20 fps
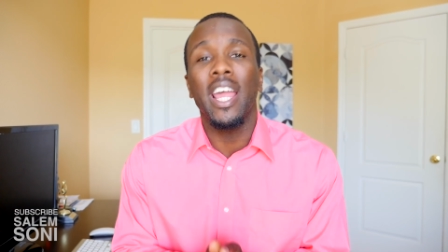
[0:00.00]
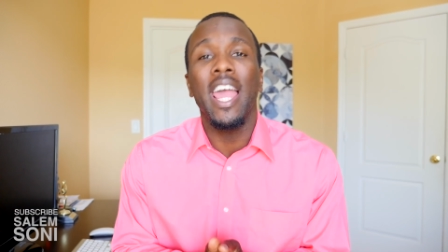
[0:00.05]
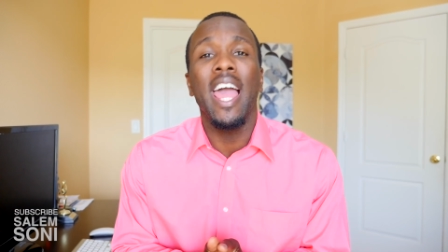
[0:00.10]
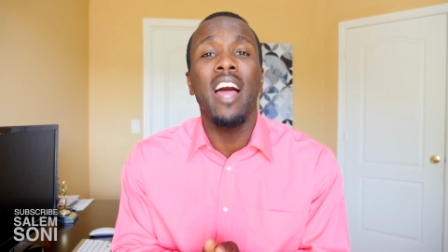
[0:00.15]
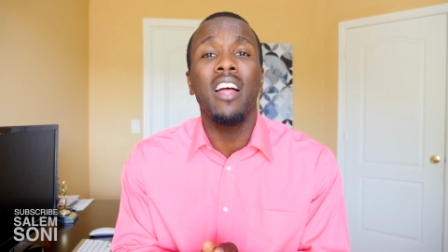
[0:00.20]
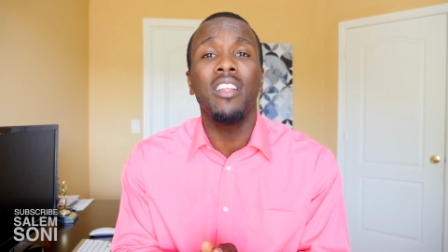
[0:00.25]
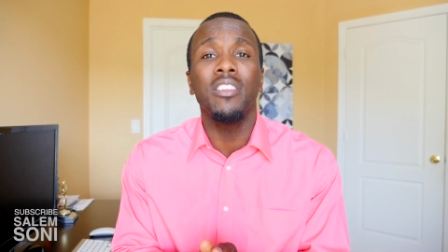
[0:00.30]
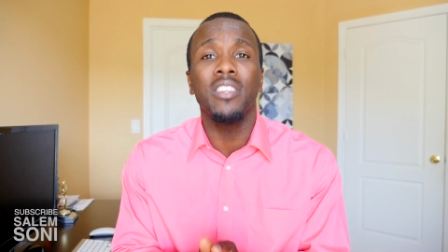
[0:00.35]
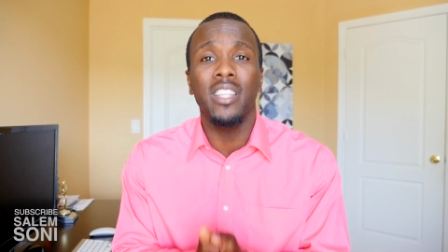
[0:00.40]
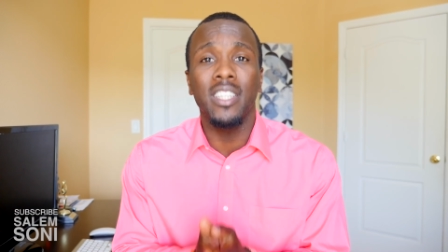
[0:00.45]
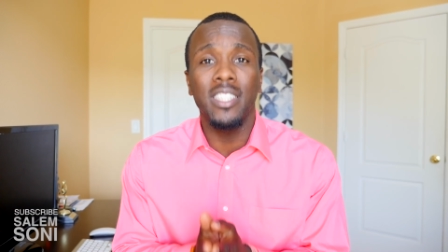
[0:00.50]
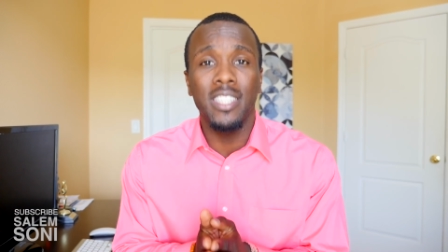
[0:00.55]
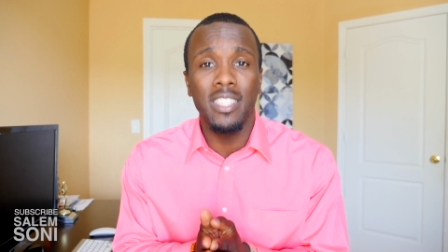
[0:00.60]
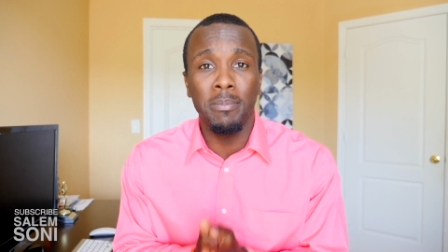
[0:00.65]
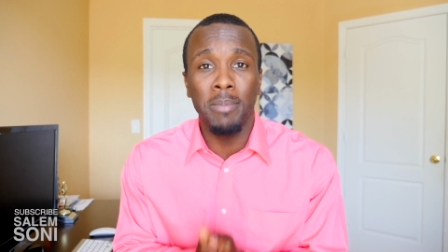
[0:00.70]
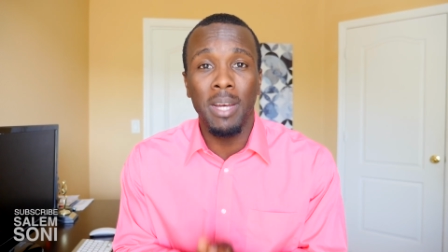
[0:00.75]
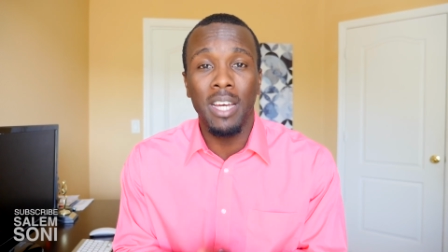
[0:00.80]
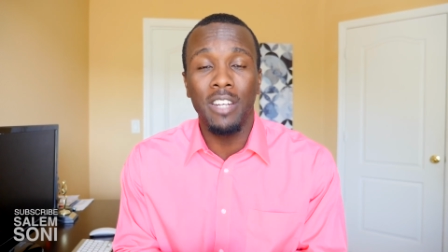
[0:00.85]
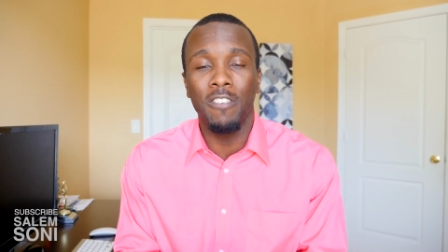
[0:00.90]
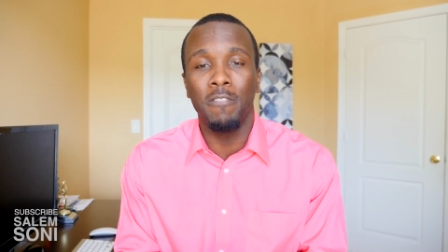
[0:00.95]
countless
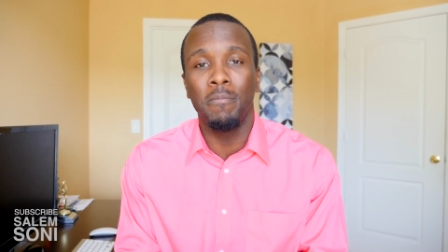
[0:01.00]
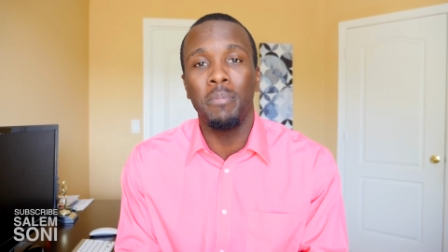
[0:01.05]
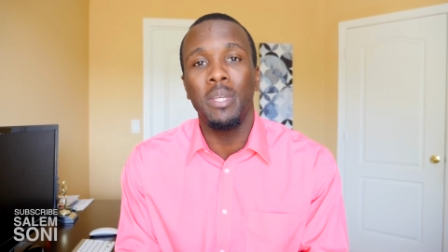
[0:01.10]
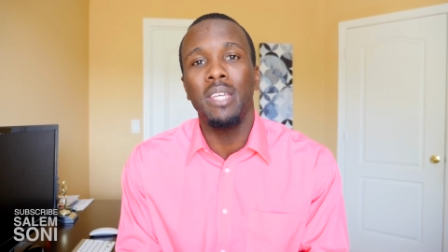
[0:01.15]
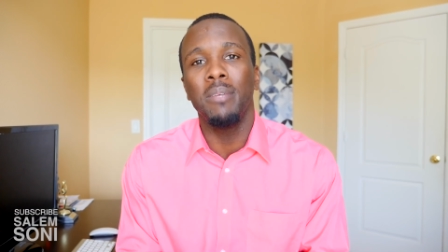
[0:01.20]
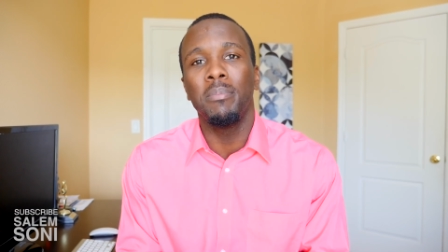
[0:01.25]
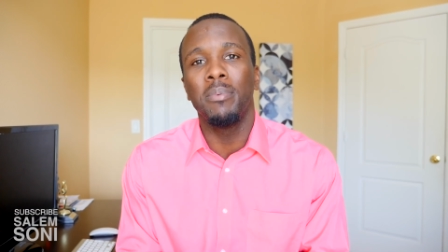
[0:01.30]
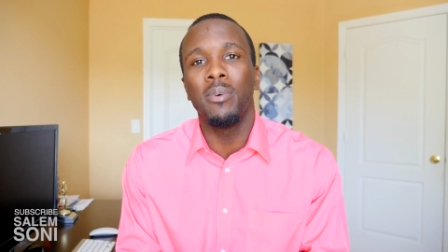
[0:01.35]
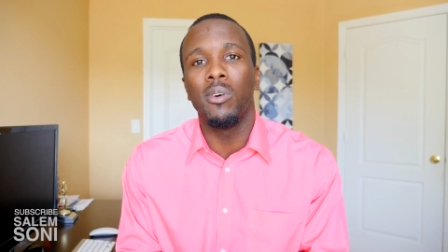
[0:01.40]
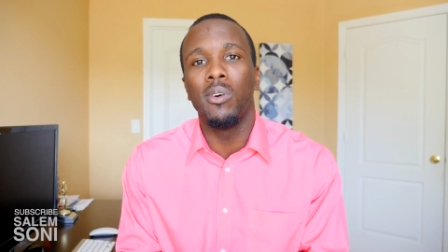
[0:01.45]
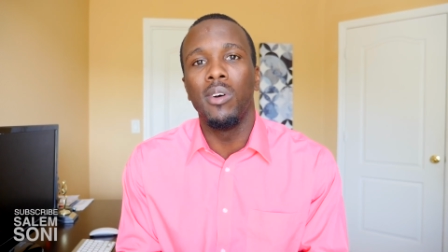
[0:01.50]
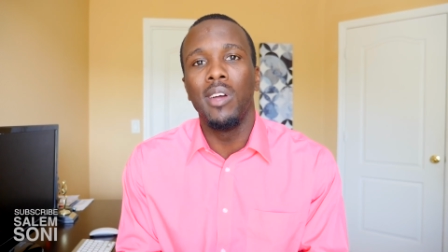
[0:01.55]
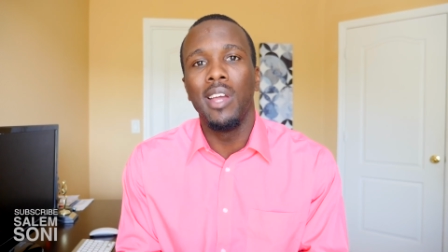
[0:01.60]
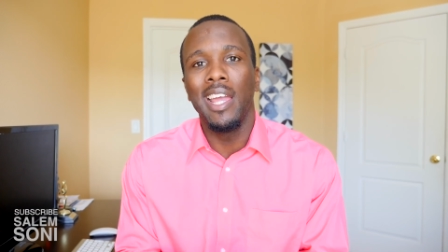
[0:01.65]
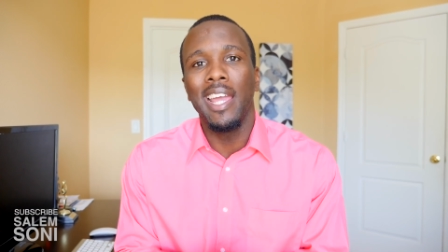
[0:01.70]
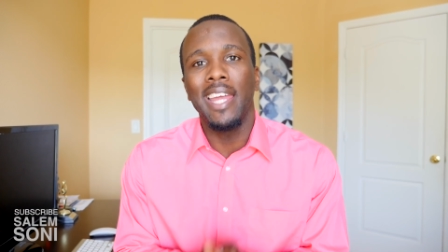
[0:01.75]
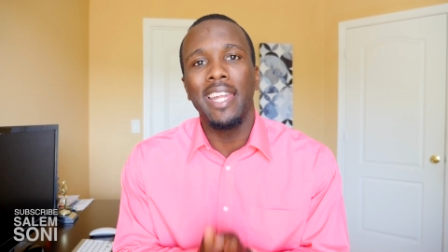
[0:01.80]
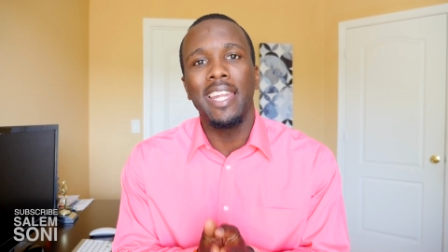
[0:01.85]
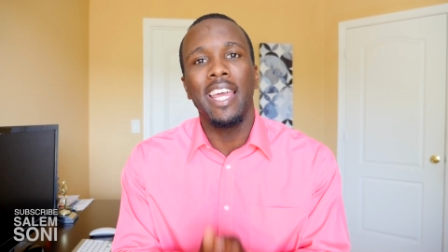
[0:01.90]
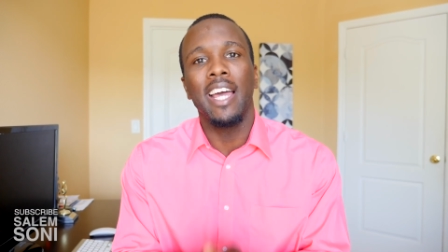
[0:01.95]
amount of people
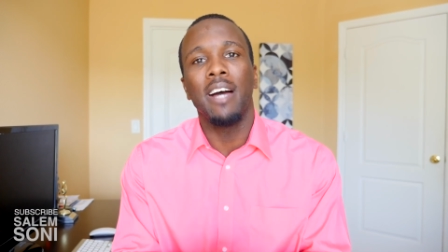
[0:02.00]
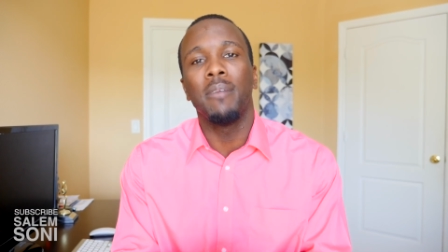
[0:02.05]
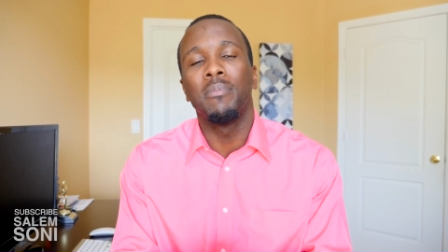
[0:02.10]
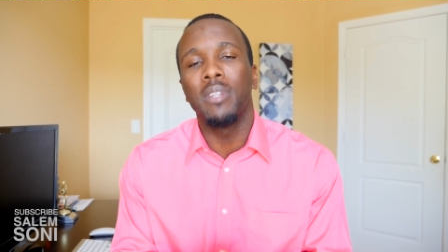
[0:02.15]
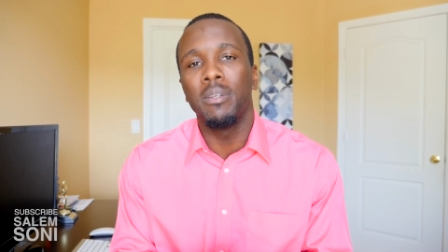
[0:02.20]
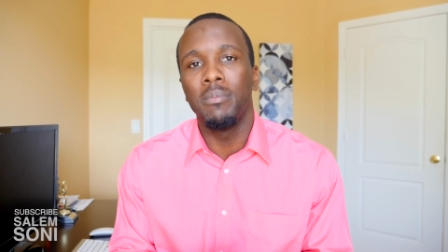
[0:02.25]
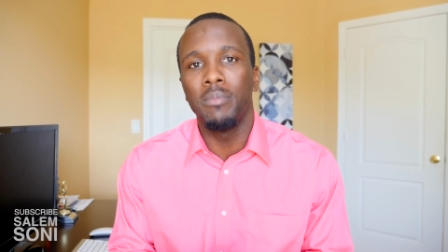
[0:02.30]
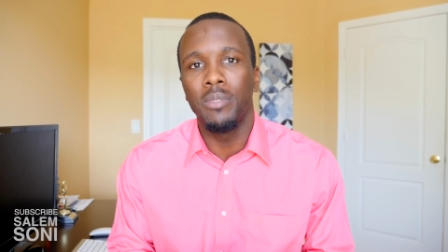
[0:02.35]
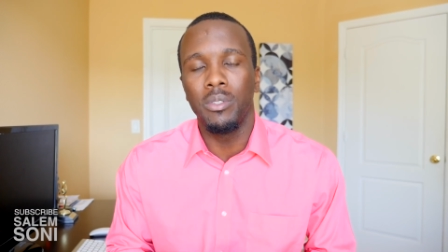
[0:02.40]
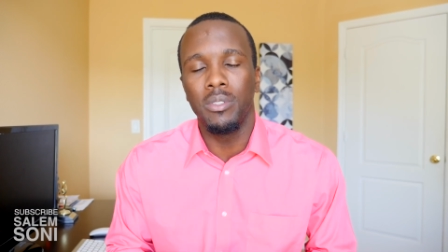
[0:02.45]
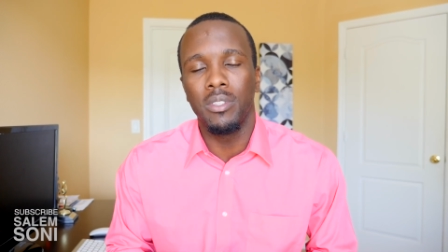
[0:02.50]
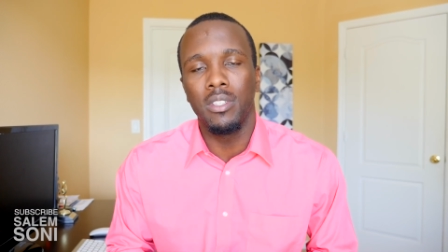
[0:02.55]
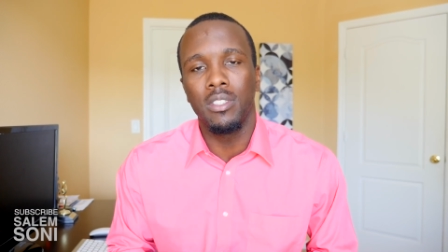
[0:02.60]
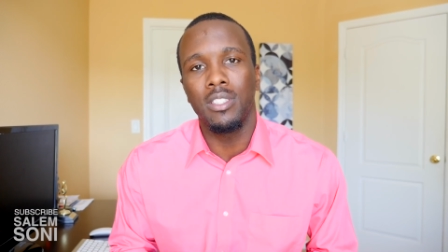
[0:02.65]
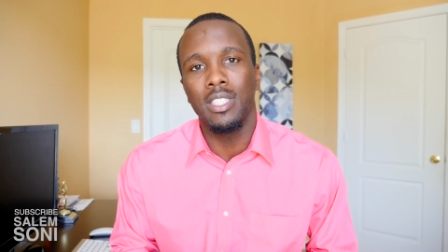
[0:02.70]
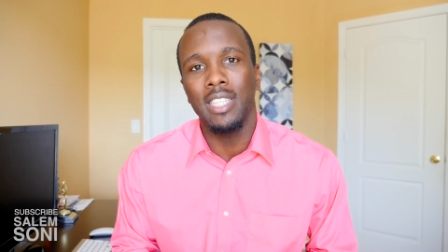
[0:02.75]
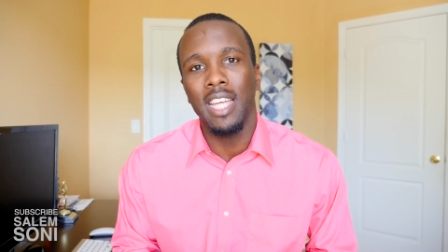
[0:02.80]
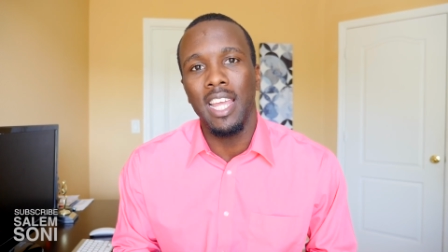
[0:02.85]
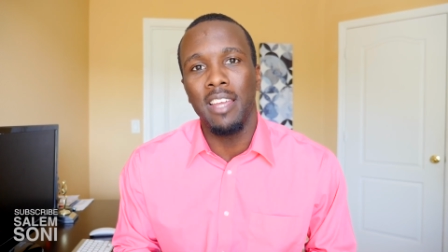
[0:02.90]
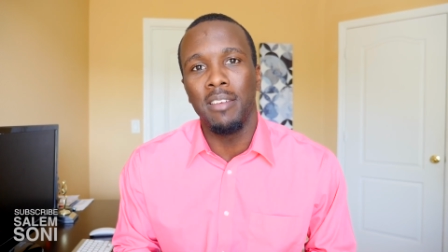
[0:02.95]
and helped them do the
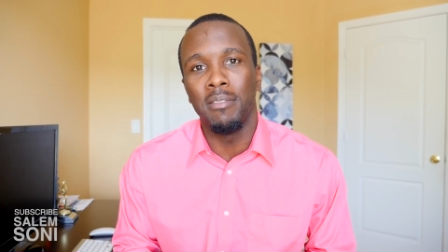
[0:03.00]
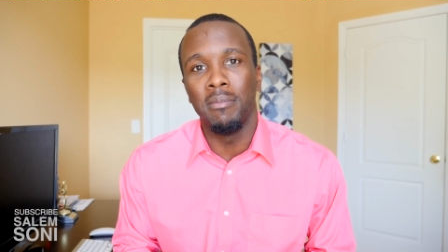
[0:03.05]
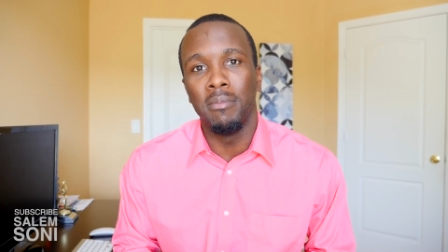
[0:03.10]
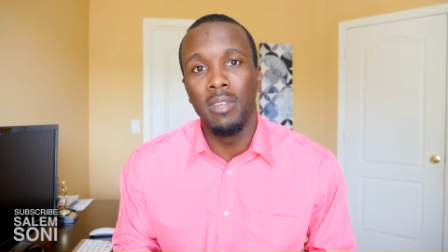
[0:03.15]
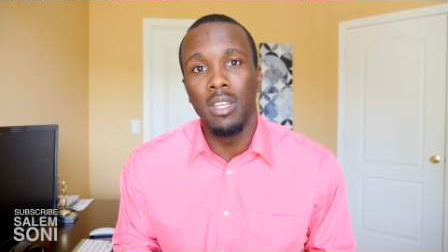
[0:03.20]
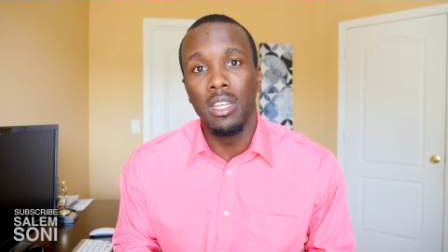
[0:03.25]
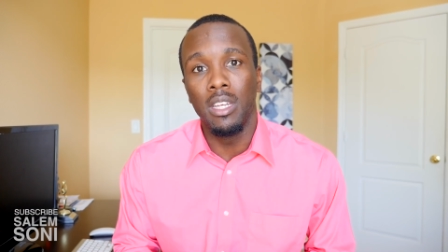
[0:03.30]
same.